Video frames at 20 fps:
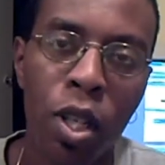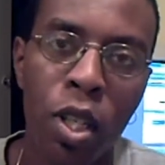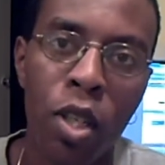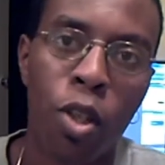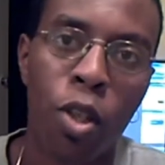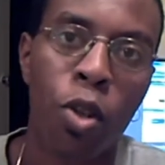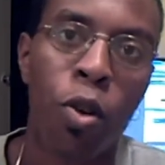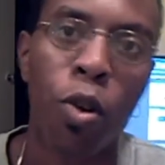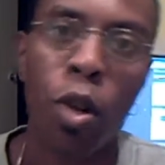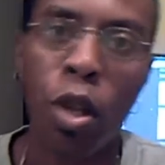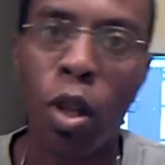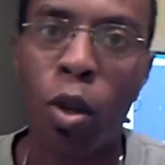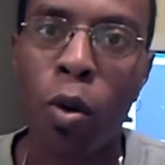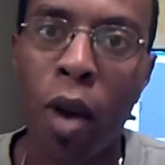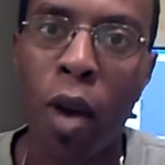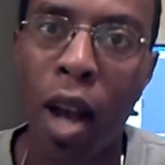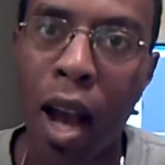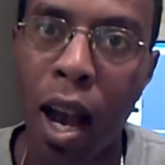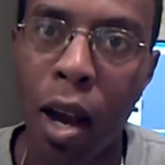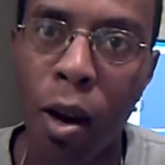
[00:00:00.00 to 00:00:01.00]
is showing
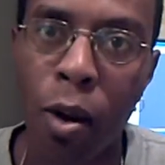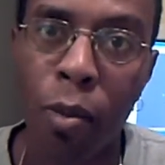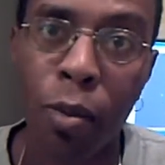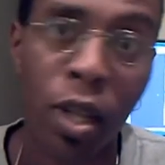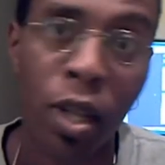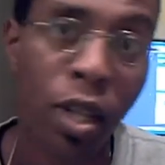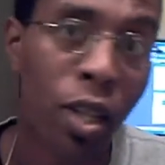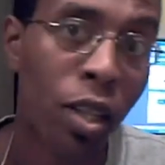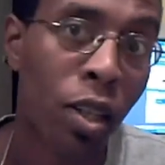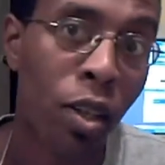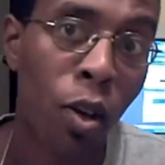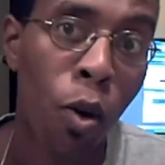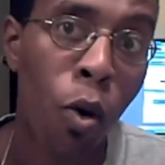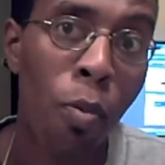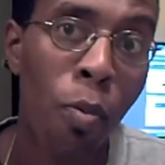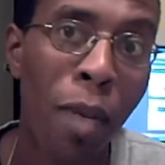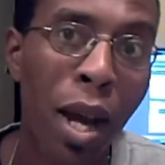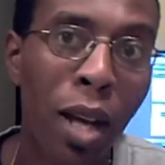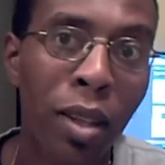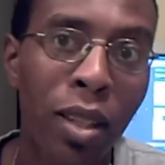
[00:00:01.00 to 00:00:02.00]
you how I'm going to
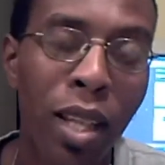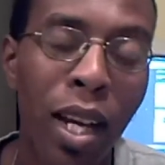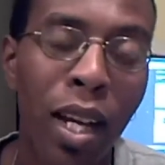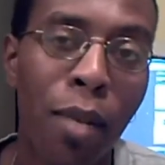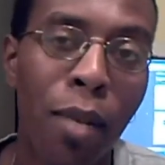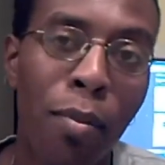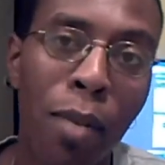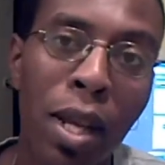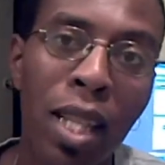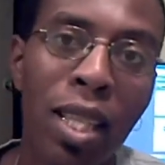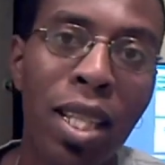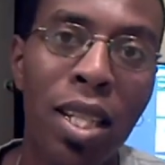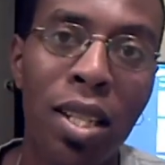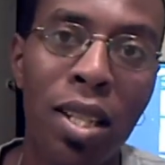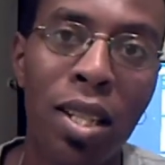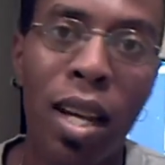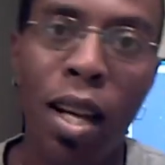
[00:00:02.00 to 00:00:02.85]
go about that and make these